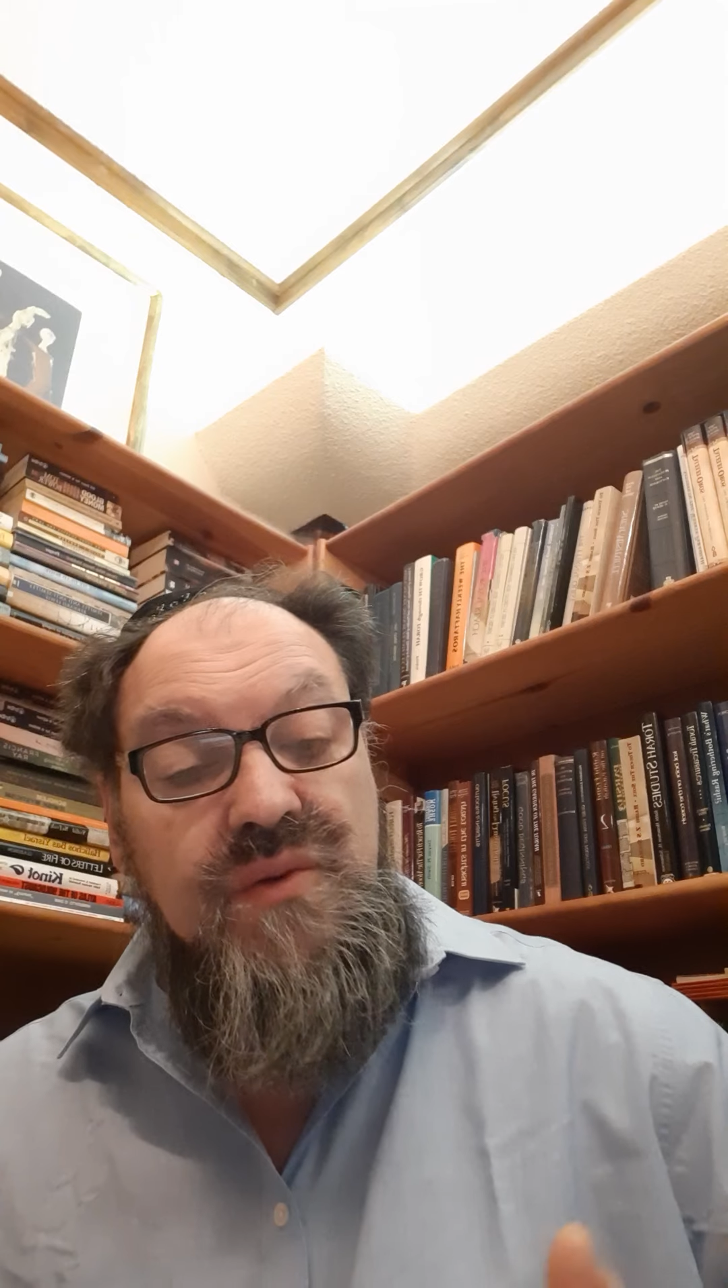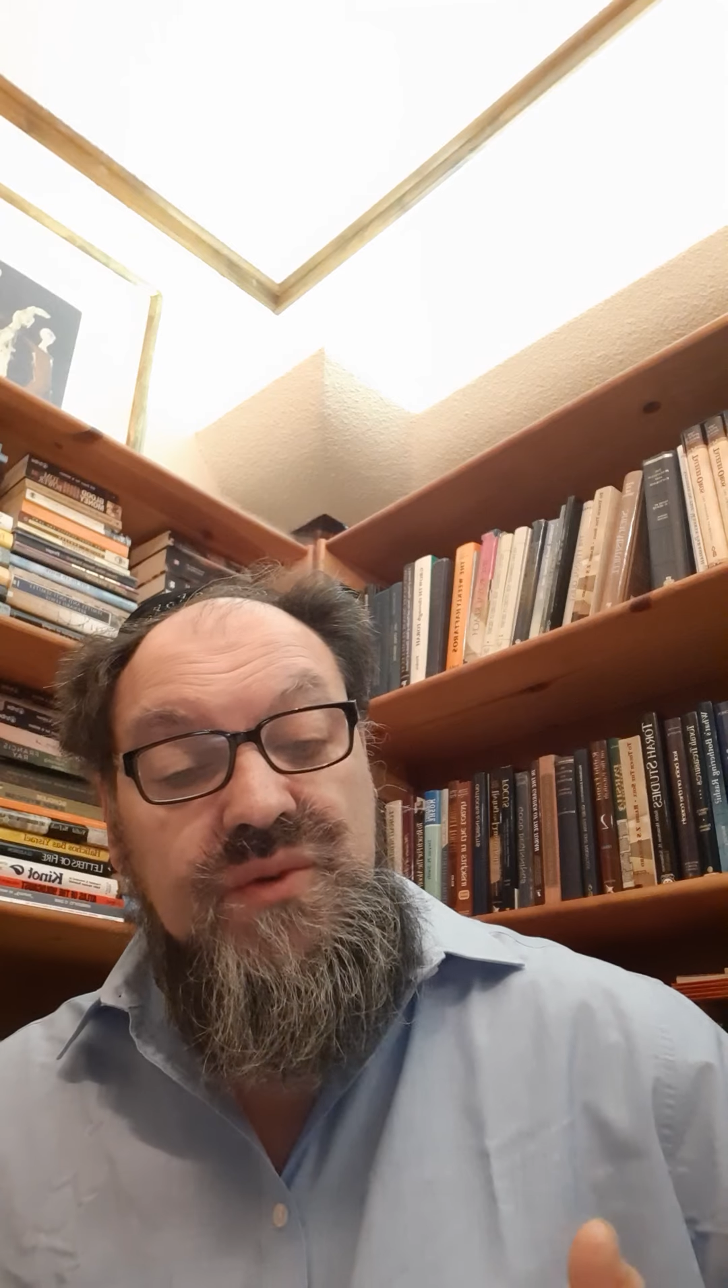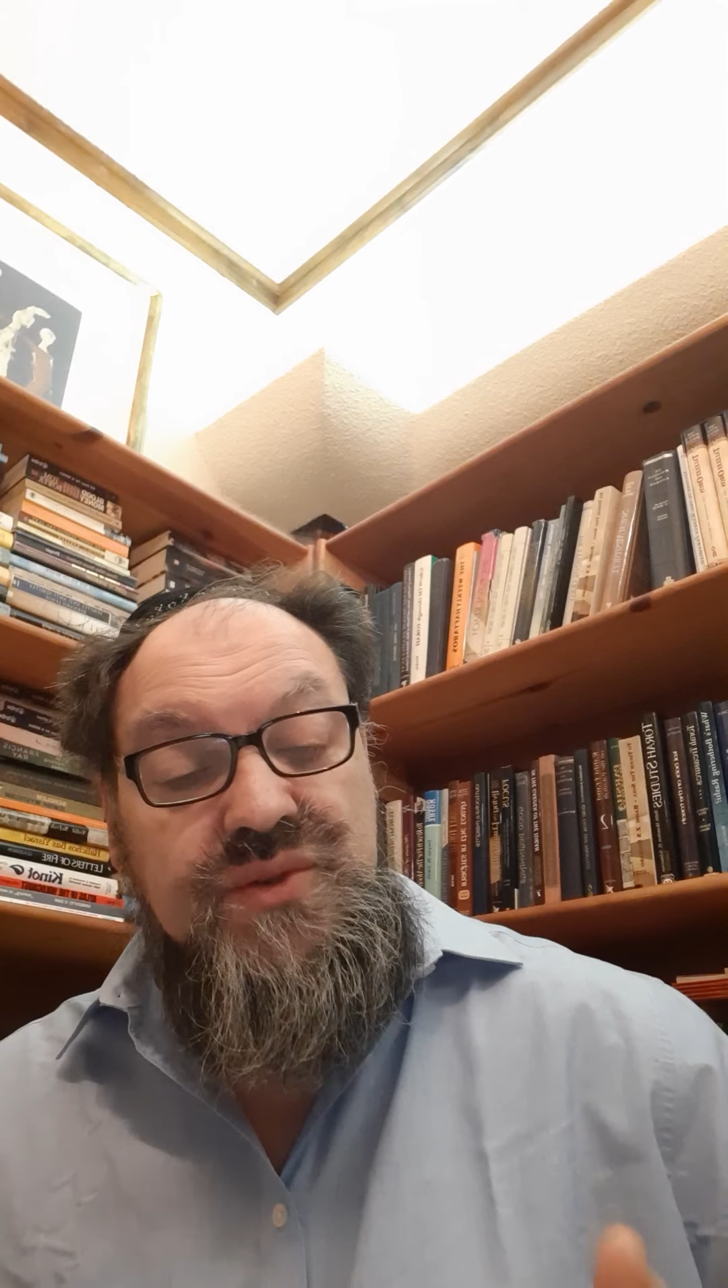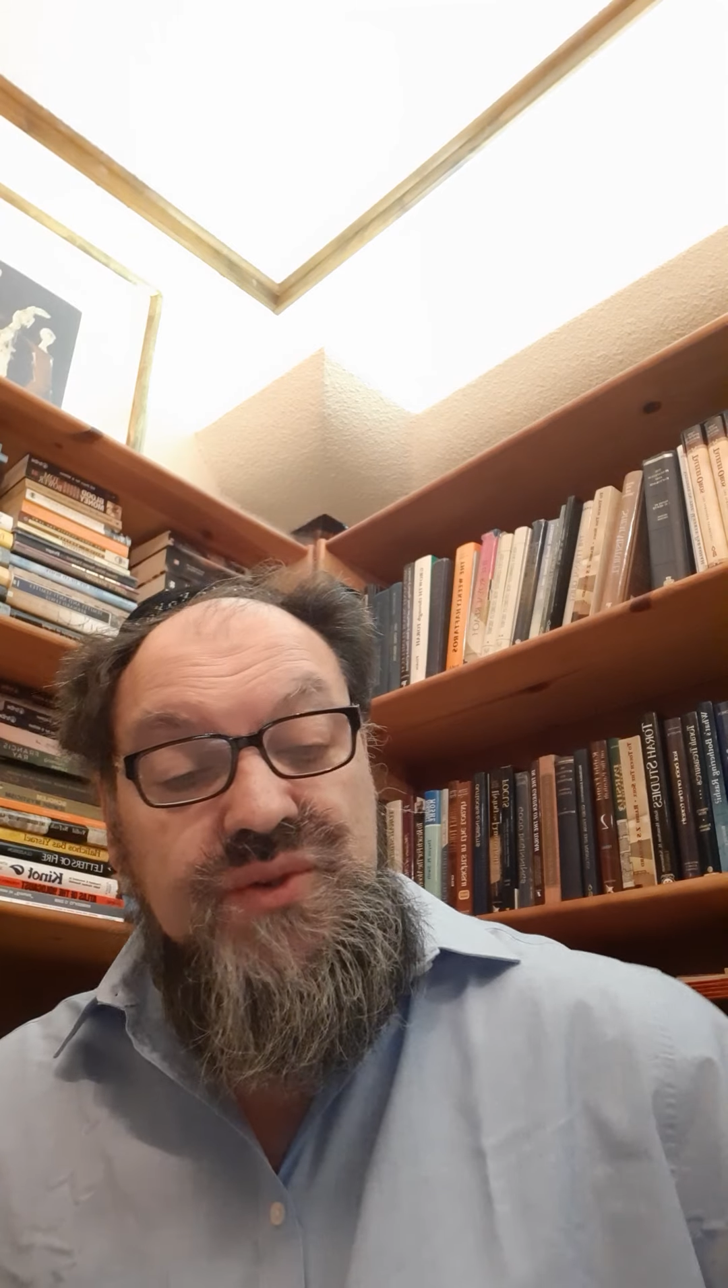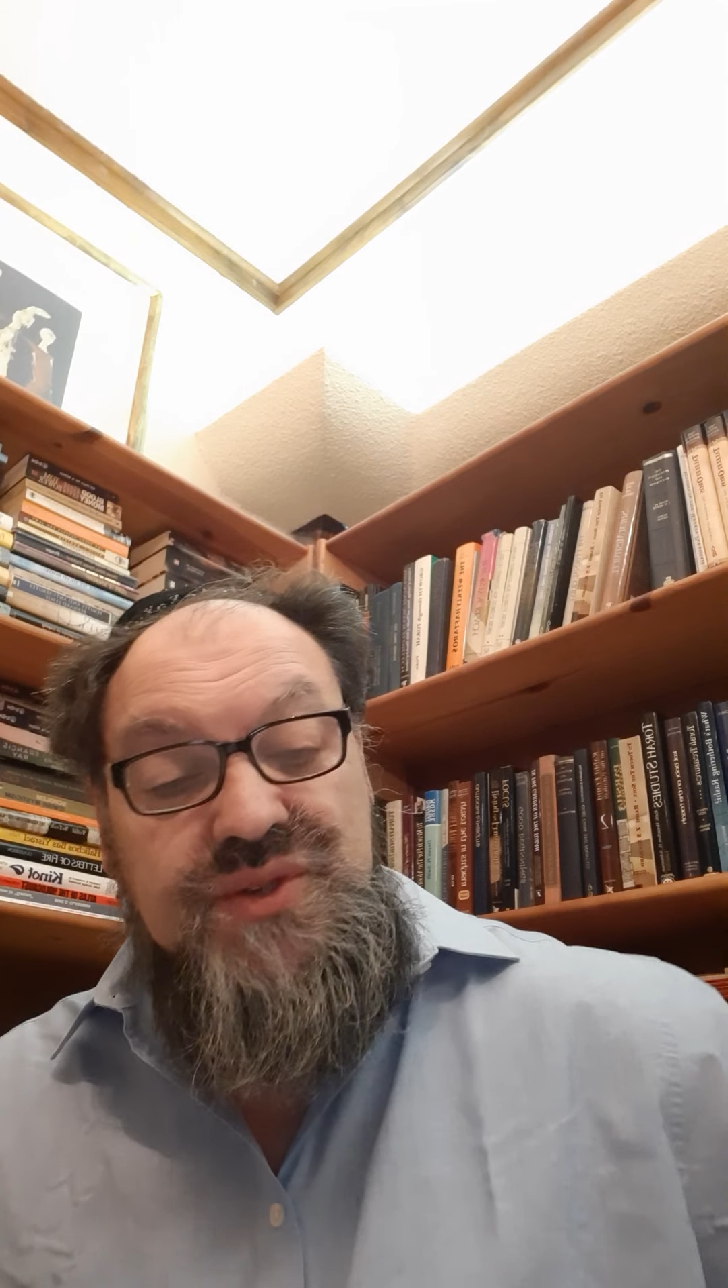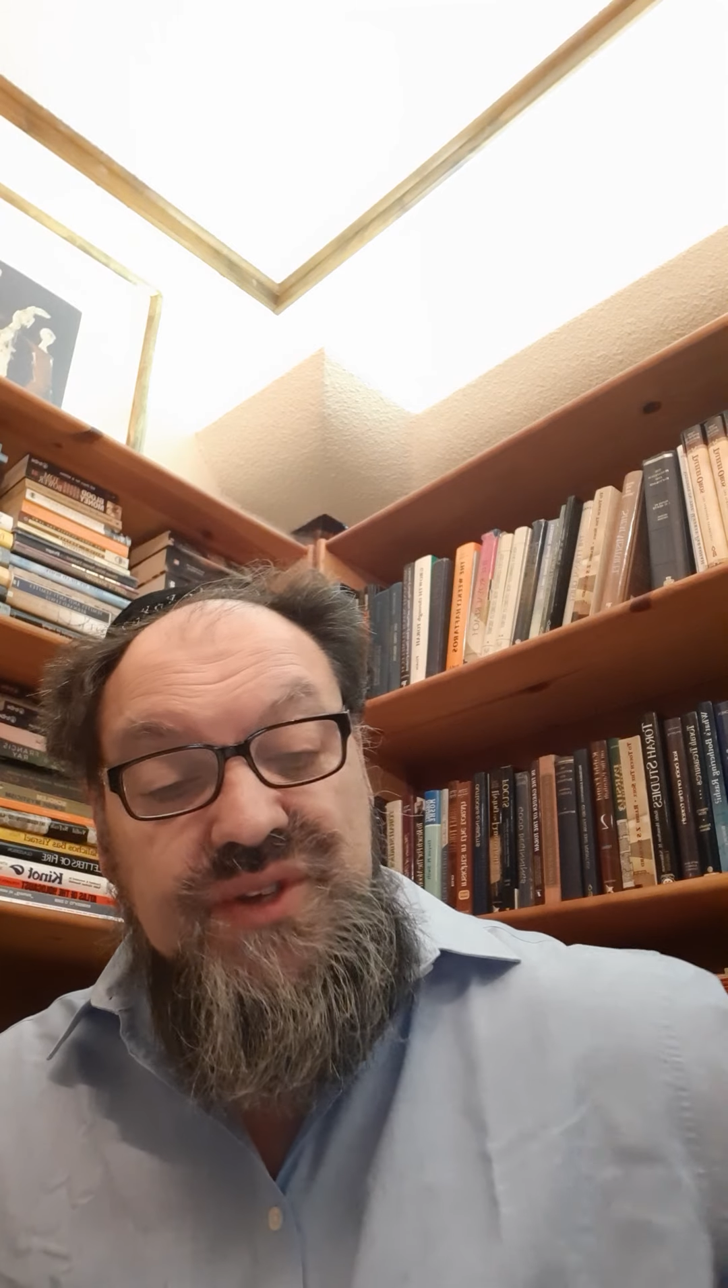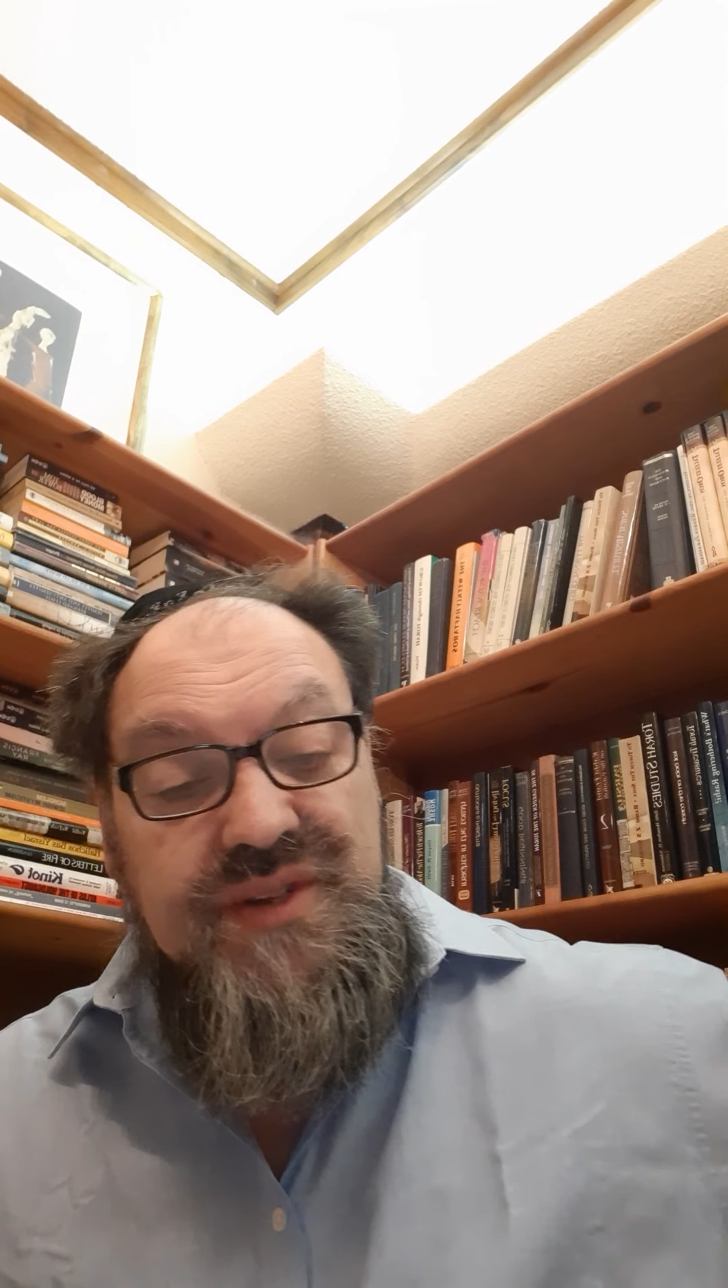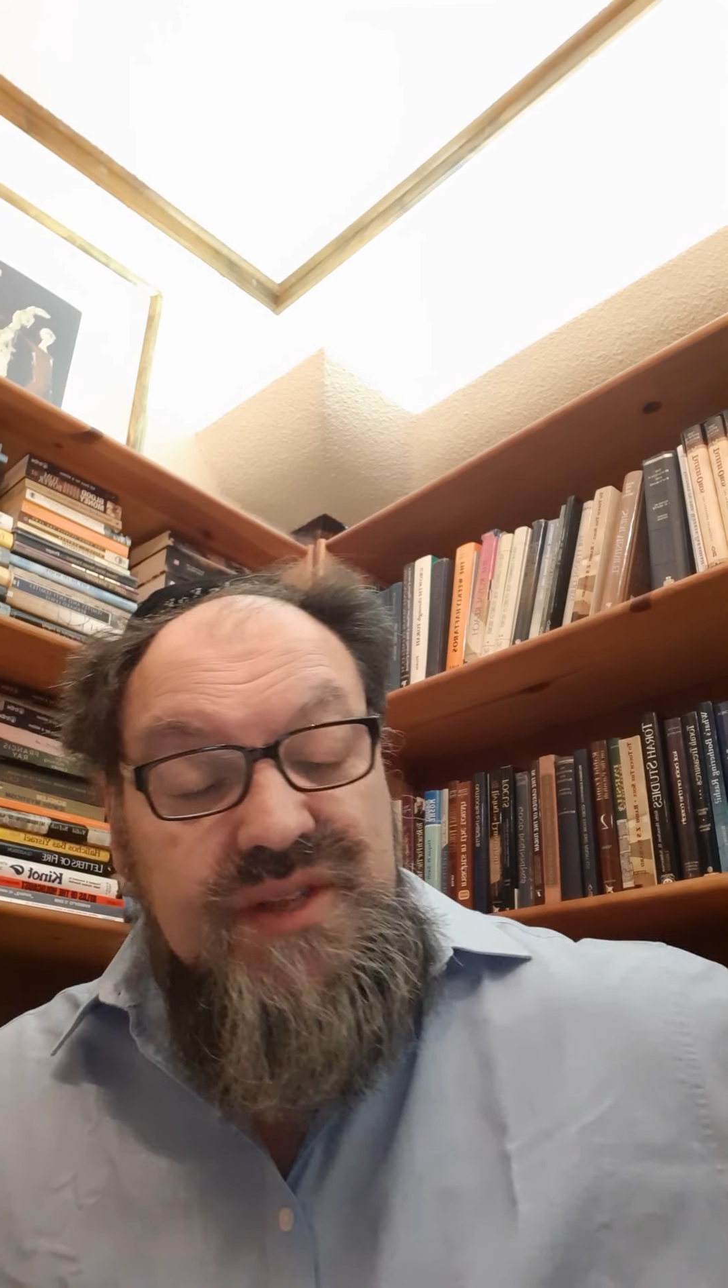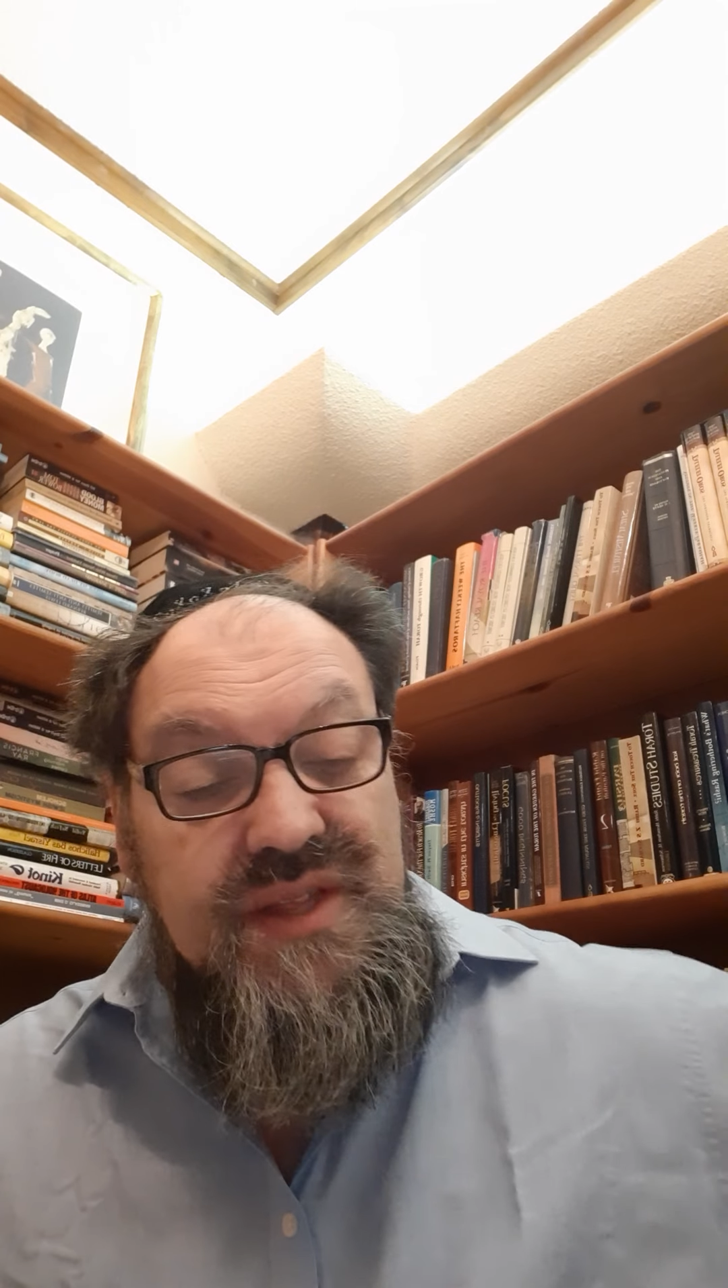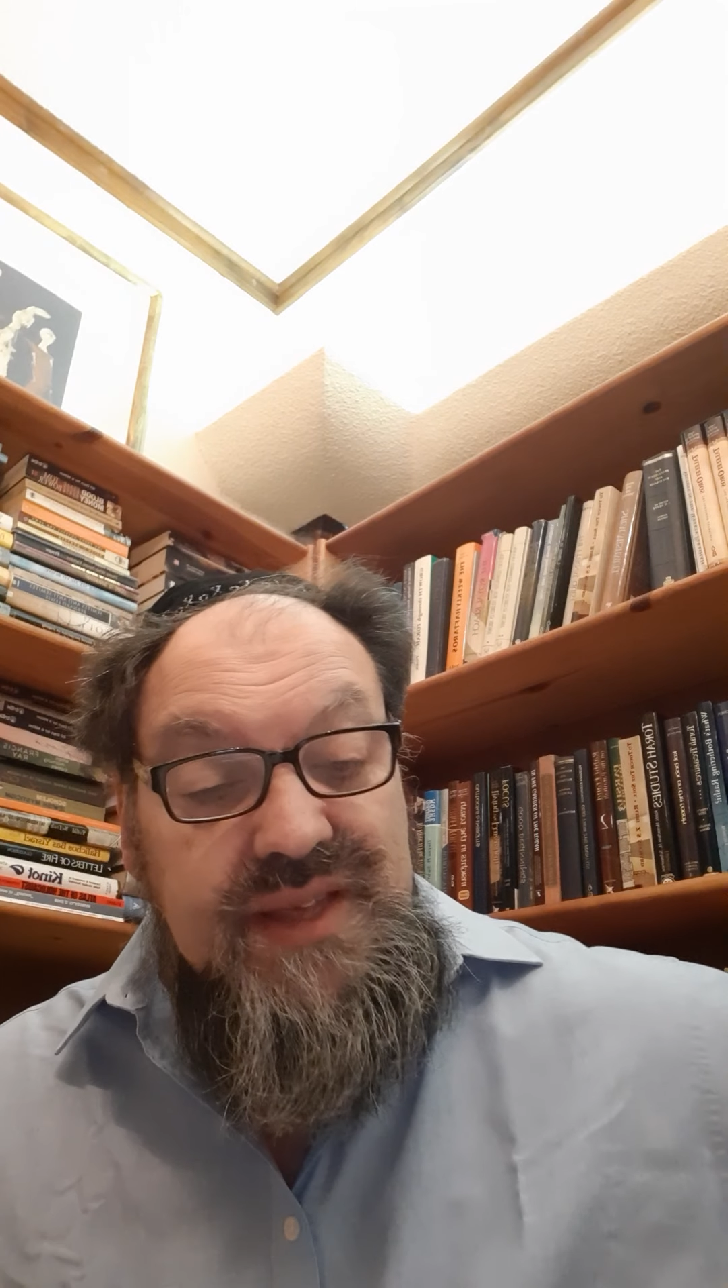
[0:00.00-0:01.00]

will do certain